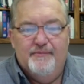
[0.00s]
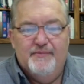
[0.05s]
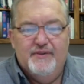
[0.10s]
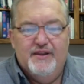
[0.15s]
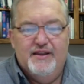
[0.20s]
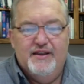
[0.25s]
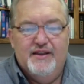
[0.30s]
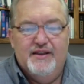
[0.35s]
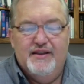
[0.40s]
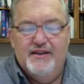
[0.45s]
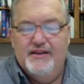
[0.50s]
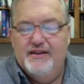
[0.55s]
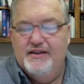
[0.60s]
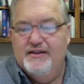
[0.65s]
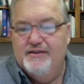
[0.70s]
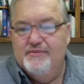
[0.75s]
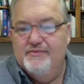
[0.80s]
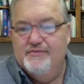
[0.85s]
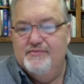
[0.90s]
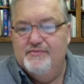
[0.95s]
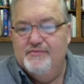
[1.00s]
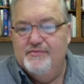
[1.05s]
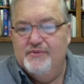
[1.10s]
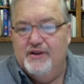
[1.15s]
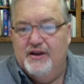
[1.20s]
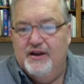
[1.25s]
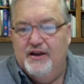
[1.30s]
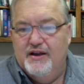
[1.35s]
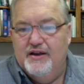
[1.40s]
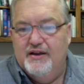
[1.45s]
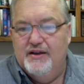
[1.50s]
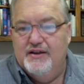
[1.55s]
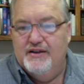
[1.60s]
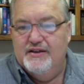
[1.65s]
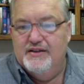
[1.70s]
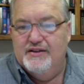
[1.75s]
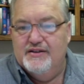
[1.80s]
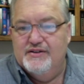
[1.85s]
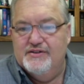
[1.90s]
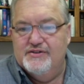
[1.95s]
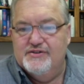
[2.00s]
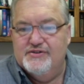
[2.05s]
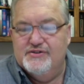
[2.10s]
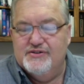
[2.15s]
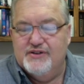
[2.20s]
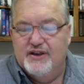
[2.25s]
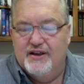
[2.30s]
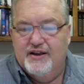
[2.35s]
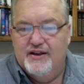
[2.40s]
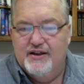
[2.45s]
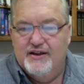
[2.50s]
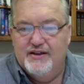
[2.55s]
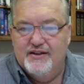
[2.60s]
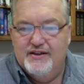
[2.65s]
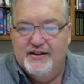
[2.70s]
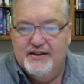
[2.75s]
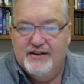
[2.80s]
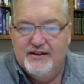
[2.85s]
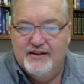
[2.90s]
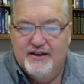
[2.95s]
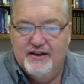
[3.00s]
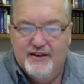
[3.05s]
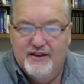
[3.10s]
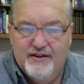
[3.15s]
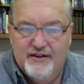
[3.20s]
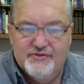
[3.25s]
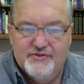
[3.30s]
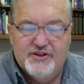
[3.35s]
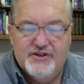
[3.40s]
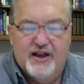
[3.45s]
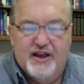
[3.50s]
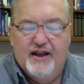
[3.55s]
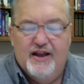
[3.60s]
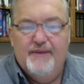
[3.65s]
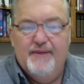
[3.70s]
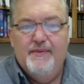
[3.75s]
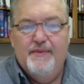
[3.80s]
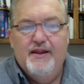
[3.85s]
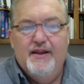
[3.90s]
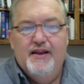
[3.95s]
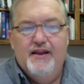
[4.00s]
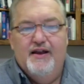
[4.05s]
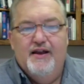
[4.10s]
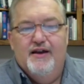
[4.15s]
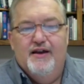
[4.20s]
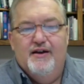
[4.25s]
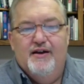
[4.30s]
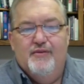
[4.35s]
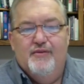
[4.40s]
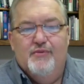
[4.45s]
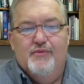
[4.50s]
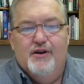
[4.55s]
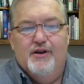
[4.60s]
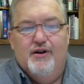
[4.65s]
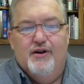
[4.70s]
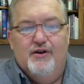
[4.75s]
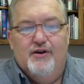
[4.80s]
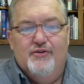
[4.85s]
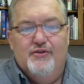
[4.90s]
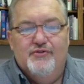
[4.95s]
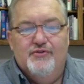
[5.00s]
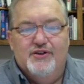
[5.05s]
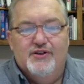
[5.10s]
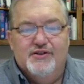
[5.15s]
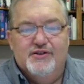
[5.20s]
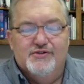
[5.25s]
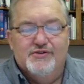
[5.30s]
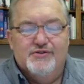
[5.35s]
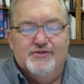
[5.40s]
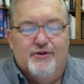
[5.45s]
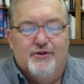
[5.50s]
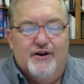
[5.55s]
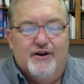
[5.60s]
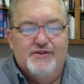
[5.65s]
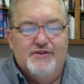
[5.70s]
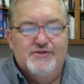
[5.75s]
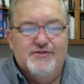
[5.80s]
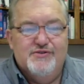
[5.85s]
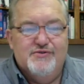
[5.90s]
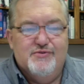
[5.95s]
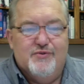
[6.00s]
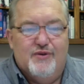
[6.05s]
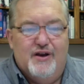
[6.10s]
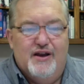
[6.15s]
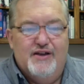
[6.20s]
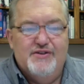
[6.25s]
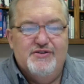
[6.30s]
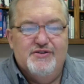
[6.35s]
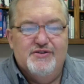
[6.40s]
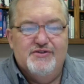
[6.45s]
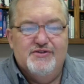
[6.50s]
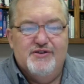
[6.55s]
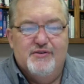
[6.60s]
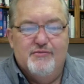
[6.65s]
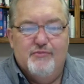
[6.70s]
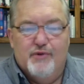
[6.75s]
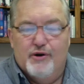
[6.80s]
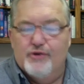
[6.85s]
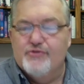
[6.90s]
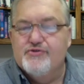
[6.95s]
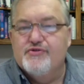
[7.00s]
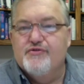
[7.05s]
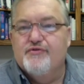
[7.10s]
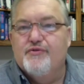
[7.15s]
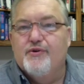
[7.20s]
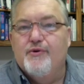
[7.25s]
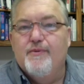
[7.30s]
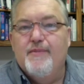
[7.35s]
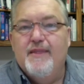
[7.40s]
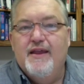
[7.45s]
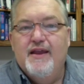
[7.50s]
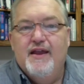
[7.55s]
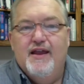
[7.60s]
He loves God because he is gracious, righteous, and merciful.